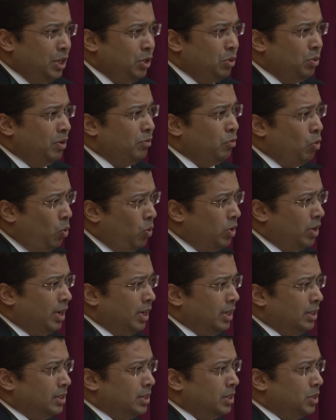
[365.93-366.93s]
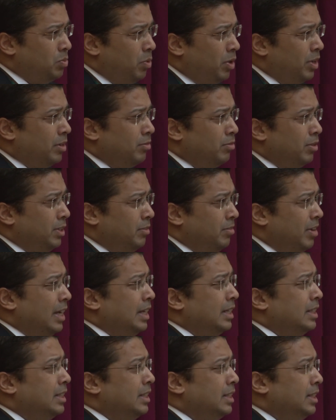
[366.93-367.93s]
you have organized this wonderful
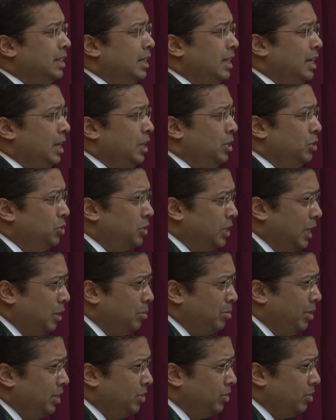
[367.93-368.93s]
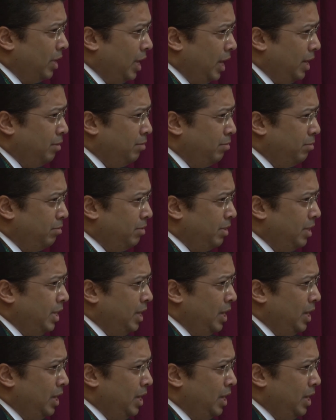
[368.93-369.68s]
event to celebrate the life